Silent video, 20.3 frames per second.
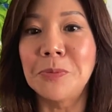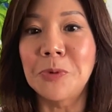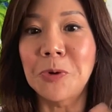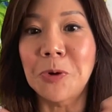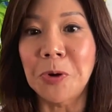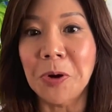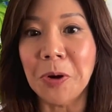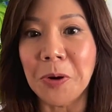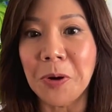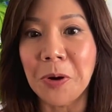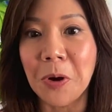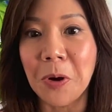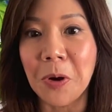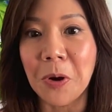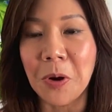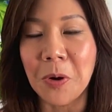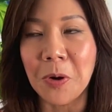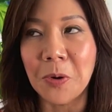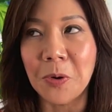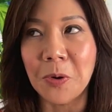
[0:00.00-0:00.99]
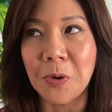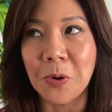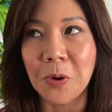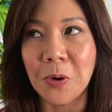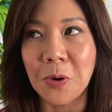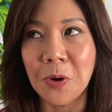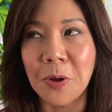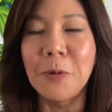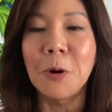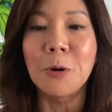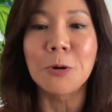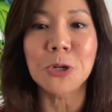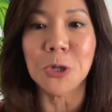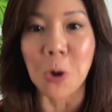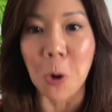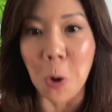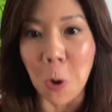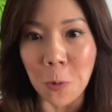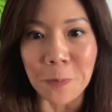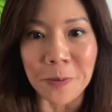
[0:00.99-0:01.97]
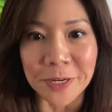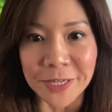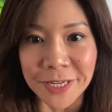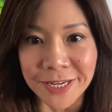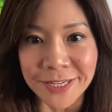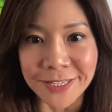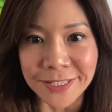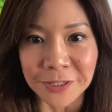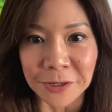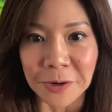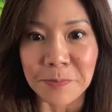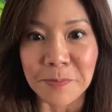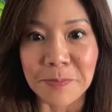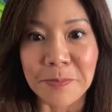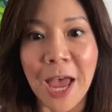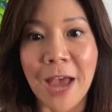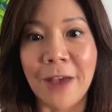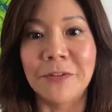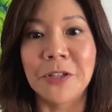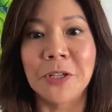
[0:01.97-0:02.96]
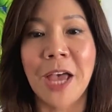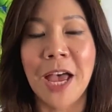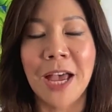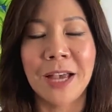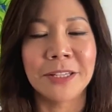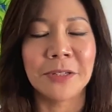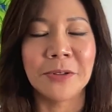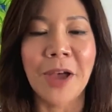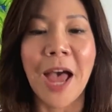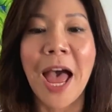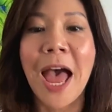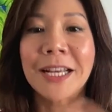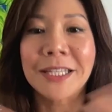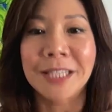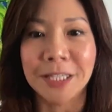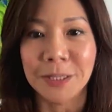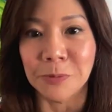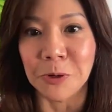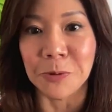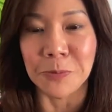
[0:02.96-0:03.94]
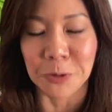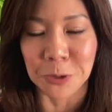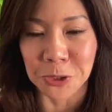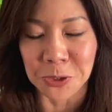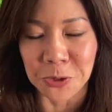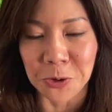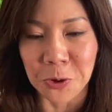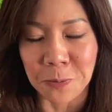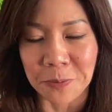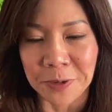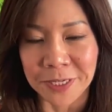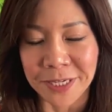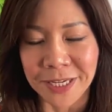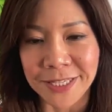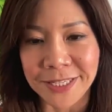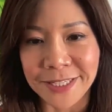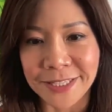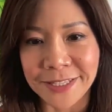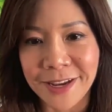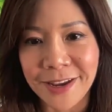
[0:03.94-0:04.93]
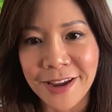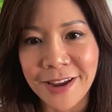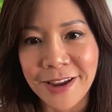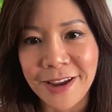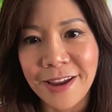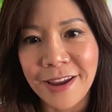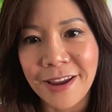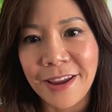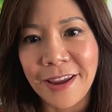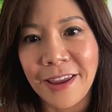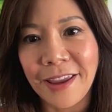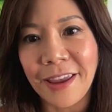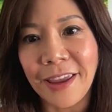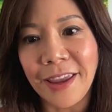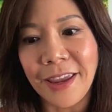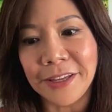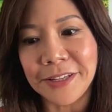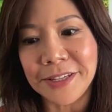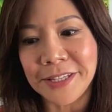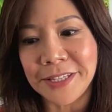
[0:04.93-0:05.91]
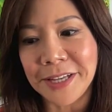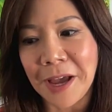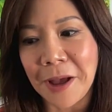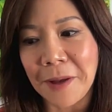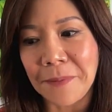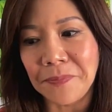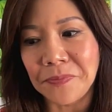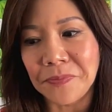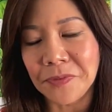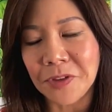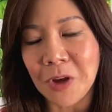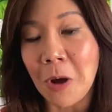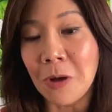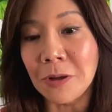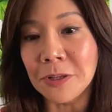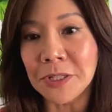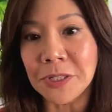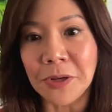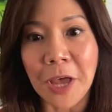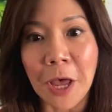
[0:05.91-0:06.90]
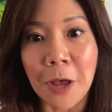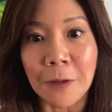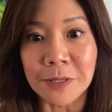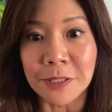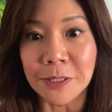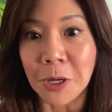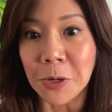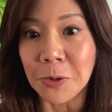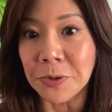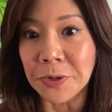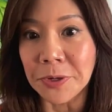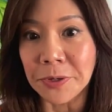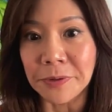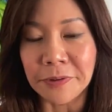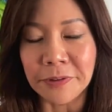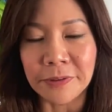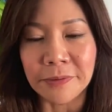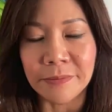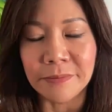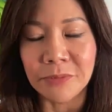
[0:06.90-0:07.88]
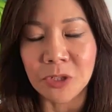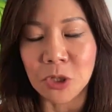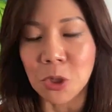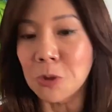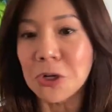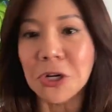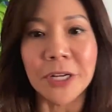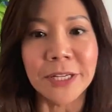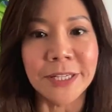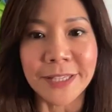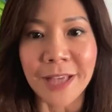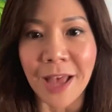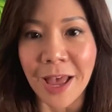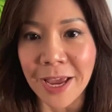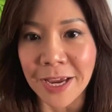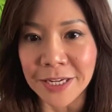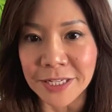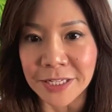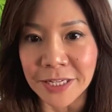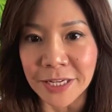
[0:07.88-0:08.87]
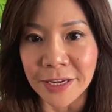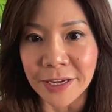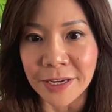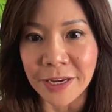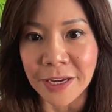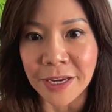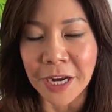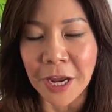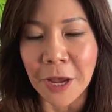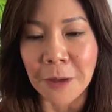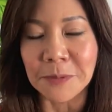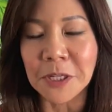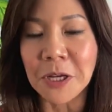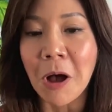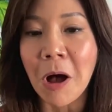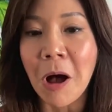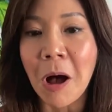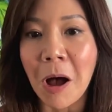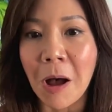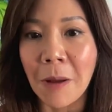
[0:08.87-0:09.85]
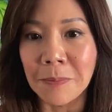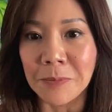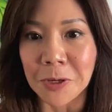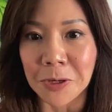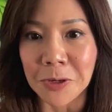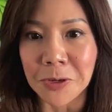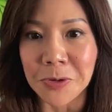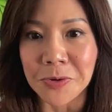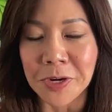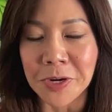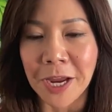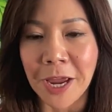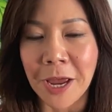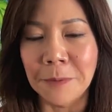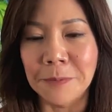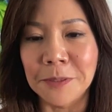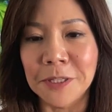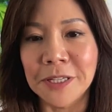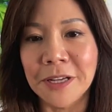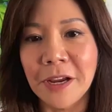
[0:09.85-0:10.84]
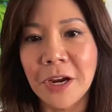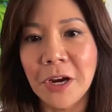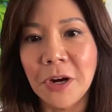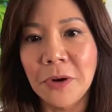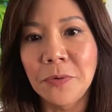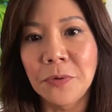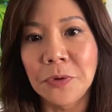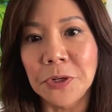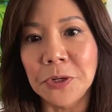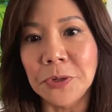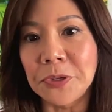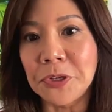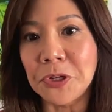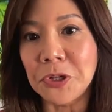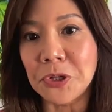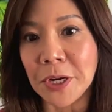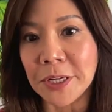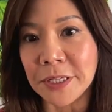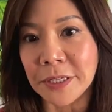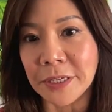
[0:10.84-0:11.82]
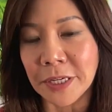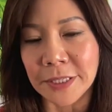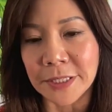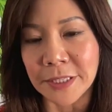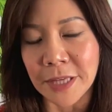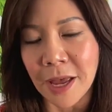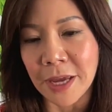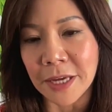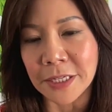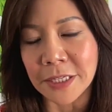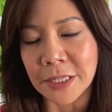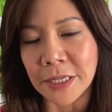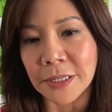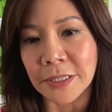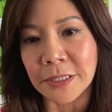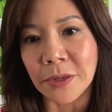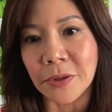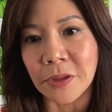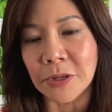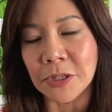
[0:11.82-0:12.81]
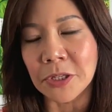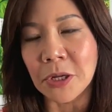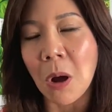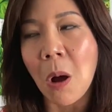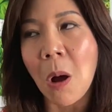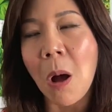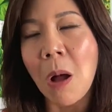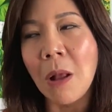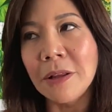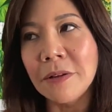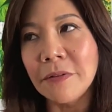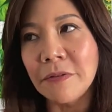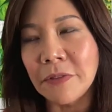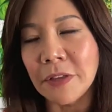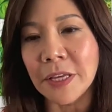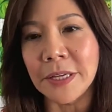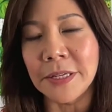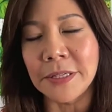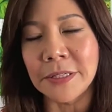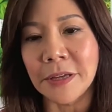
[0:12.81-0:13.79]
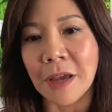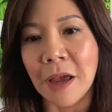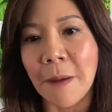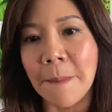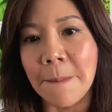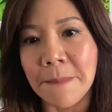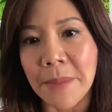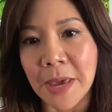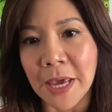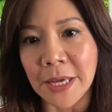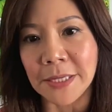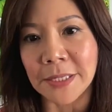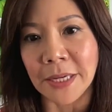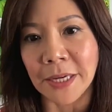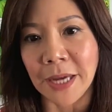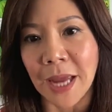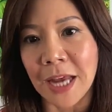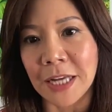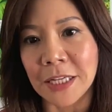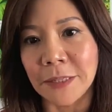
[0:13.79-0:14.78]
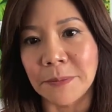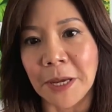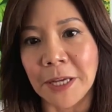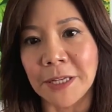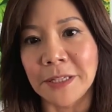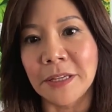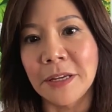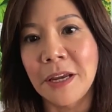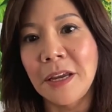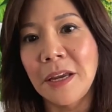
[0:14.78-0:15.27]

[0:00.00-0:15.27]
more emotional openness or has you has you access more emotional openness it um, also helps lower social anxiety it helps calm you it helps reduce stress and anxiety so there's all of these amazing aspects